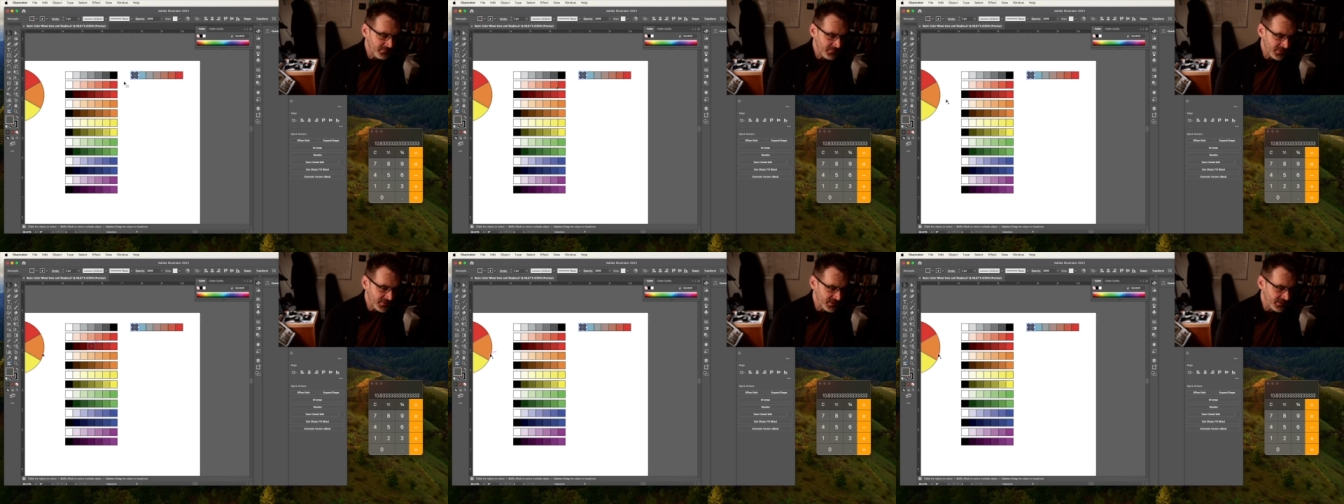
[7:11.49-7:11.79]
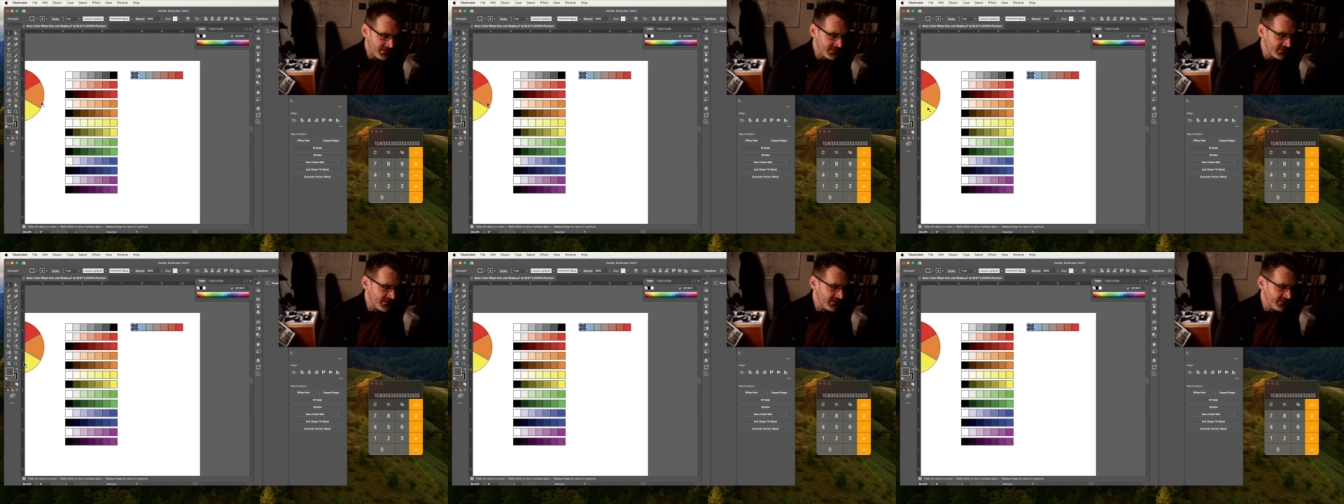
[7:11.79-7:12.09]

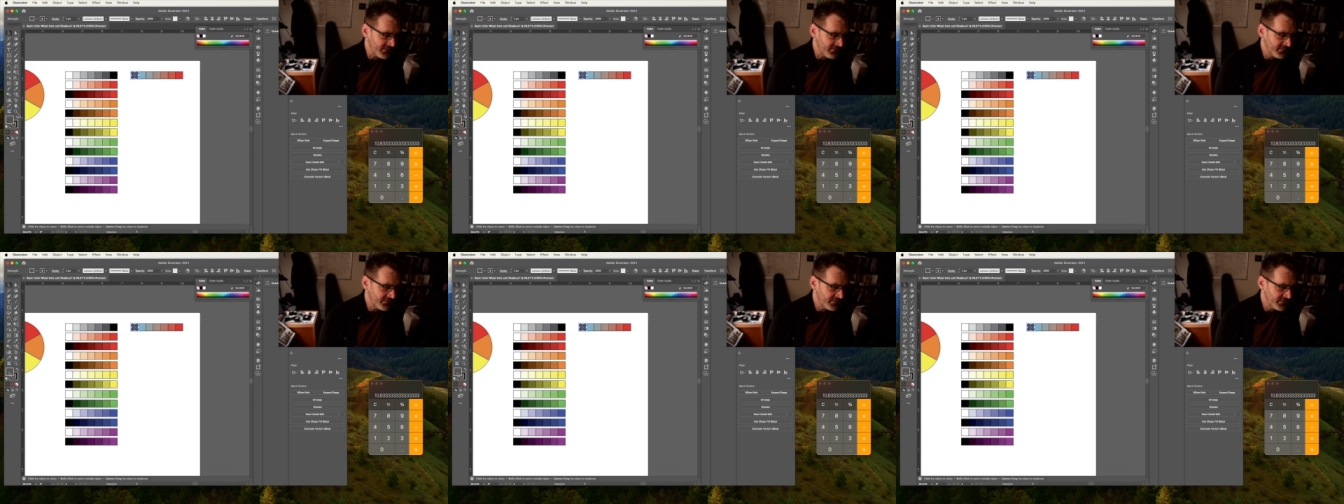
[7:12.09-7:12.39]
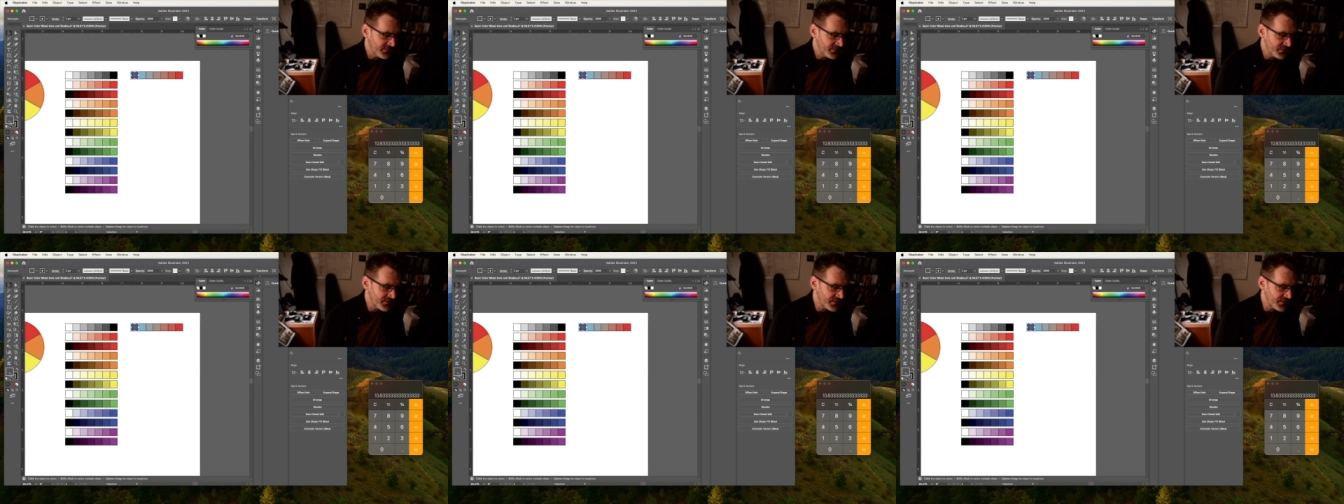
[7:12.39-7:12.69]
magenta
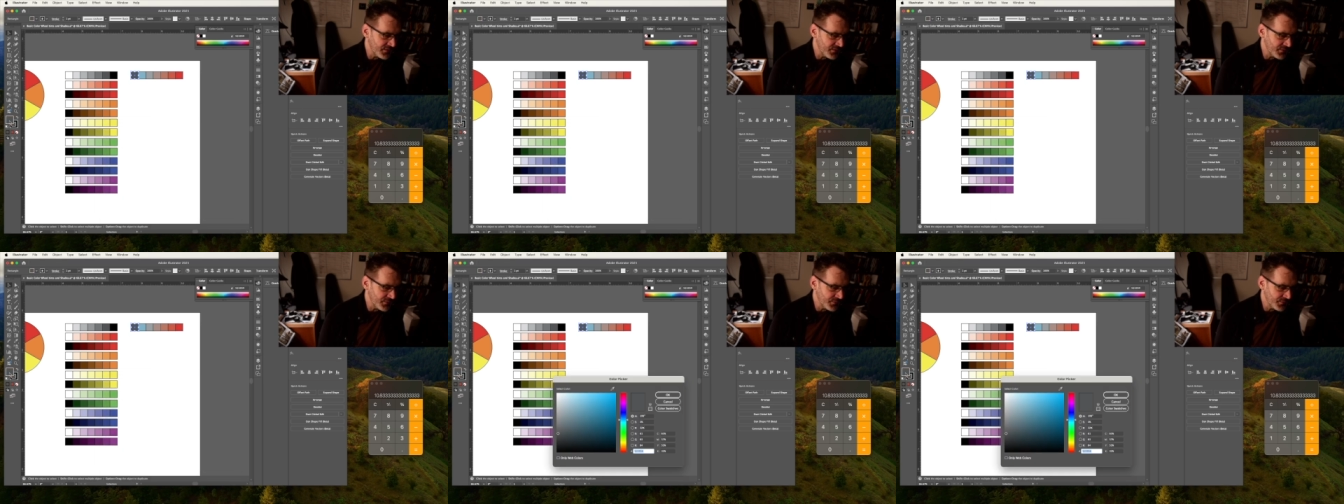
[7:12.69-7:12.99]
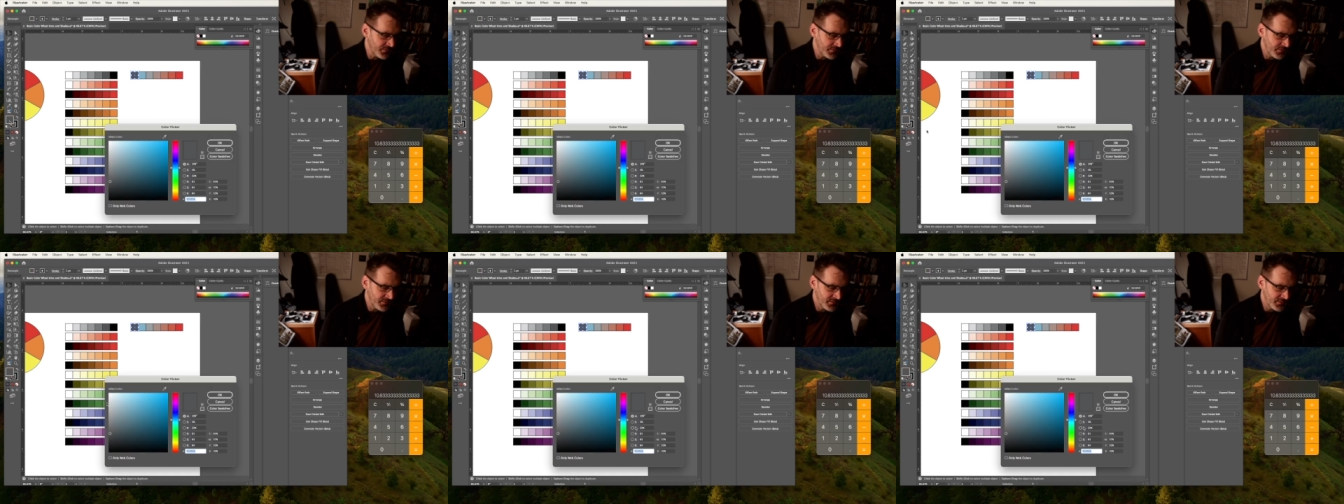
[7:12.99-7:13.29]

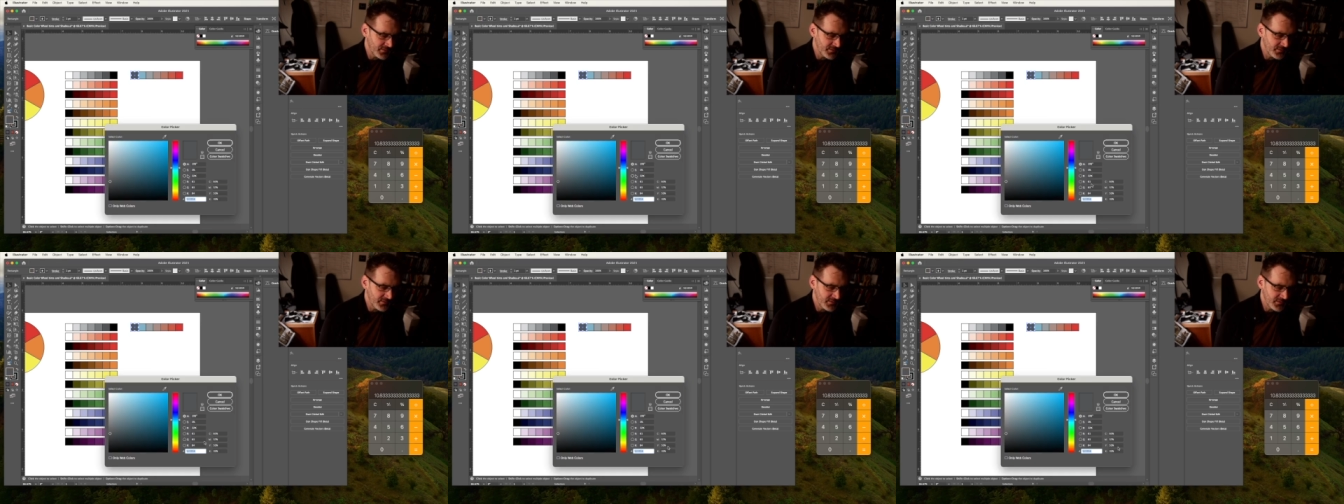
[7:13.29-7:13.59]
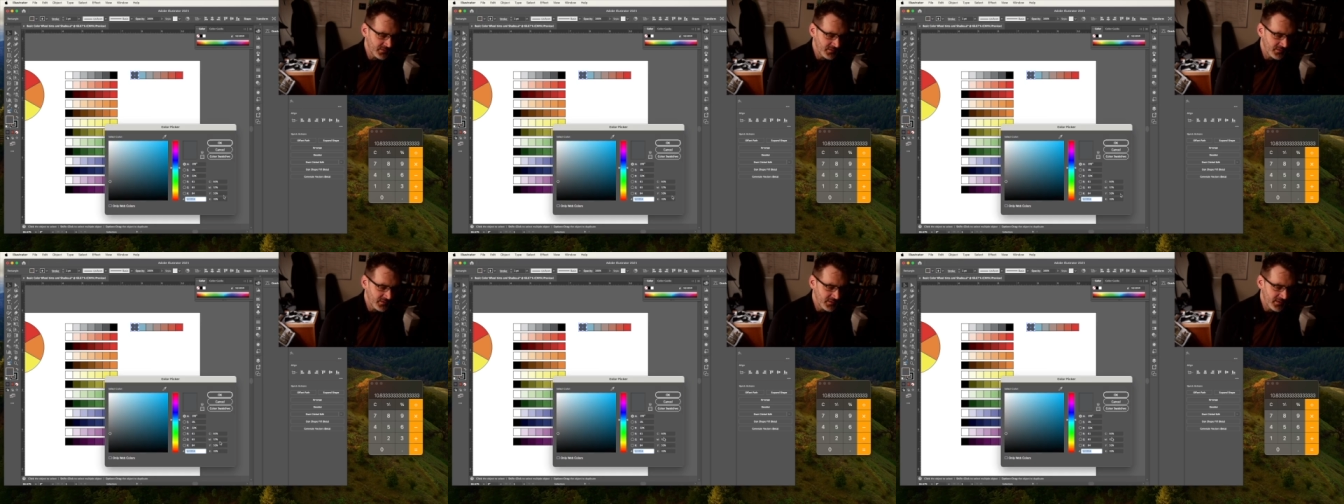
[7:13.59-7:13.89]
to
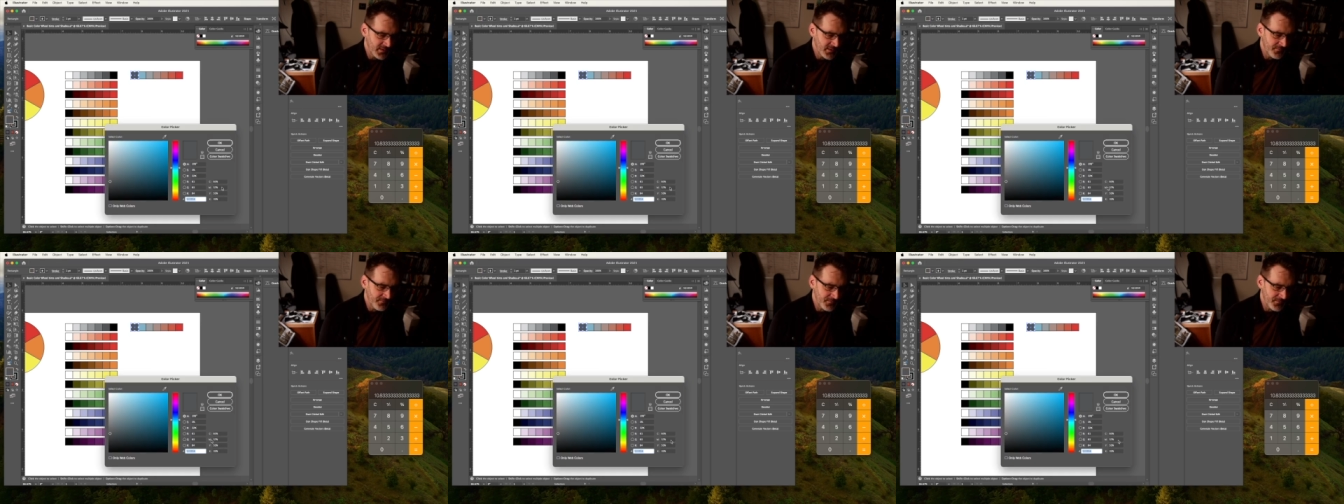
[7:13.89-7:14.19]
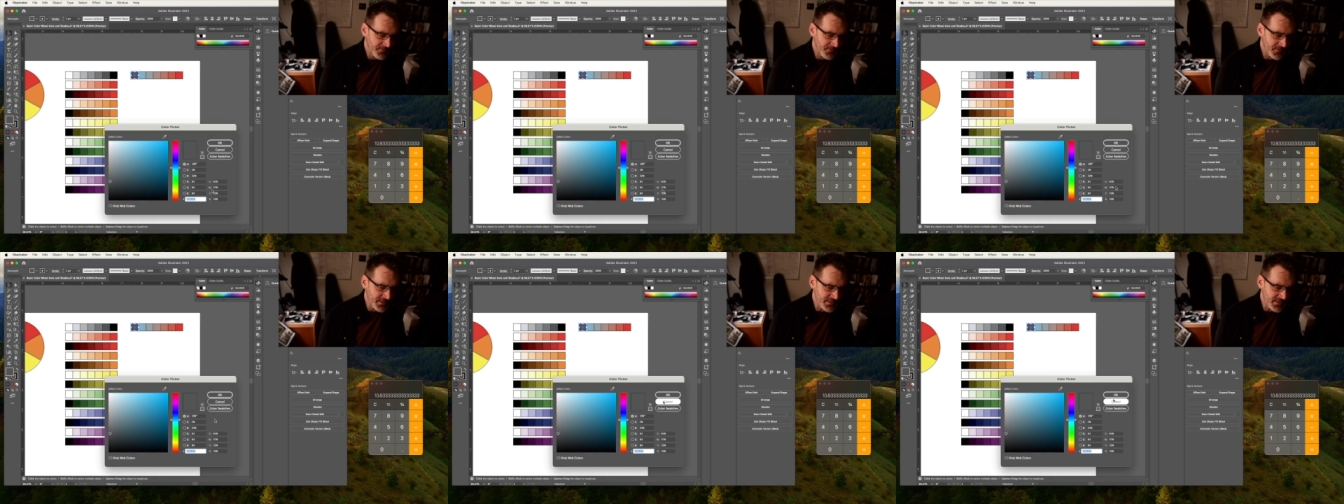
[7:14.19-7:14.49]

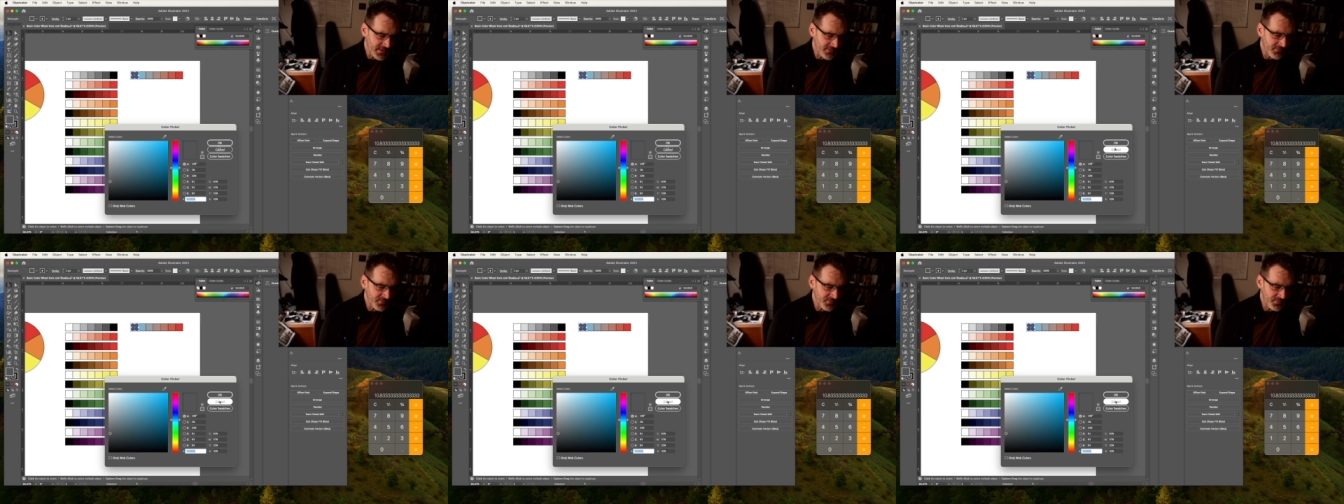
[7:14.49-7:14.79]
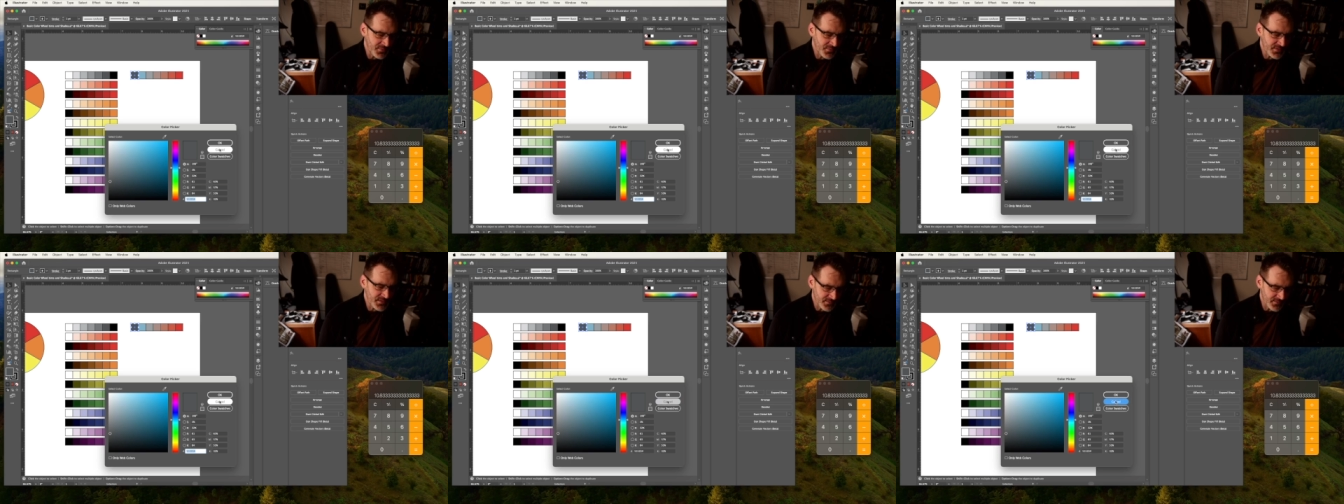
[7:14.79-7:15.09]

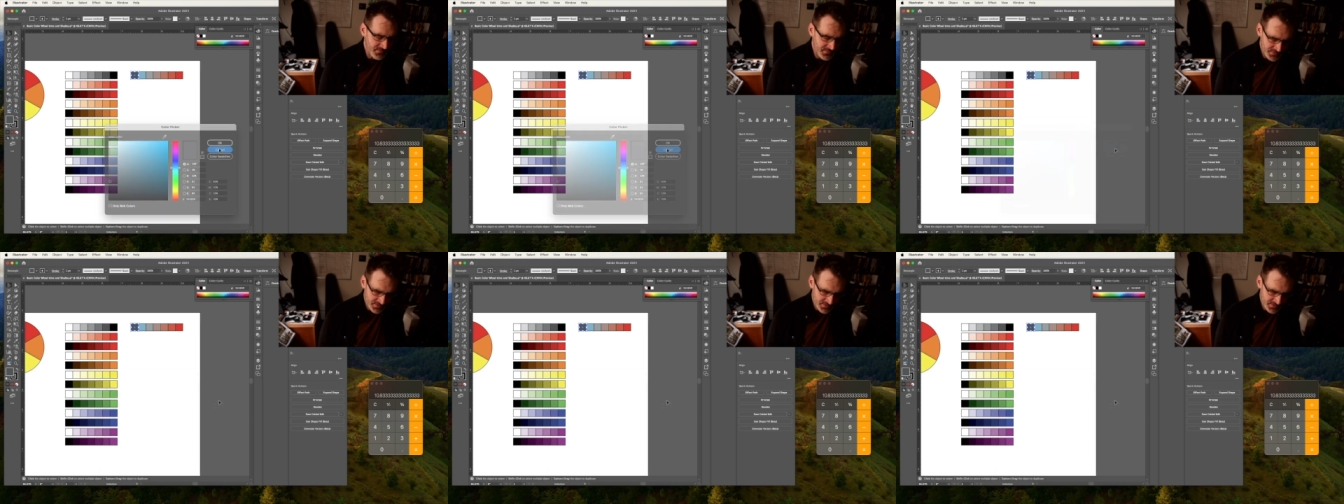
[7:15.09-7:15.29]
57%